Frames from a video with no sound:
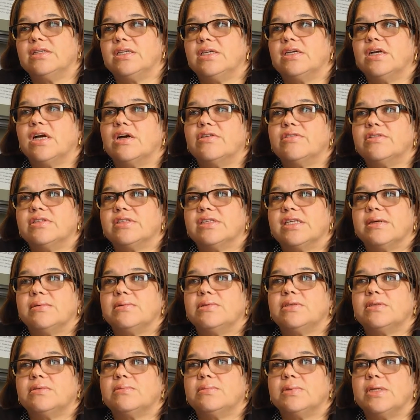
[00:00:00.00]
to encourage them
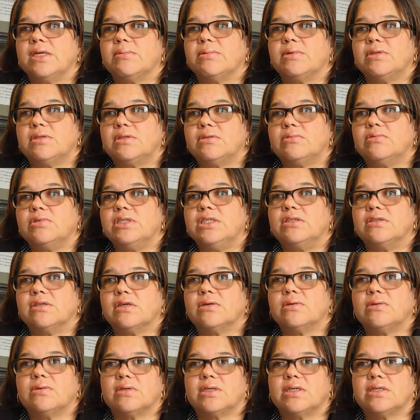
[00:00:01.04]
to be able to reach
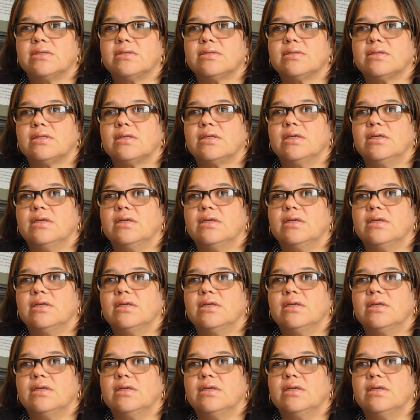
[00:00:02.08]
out to us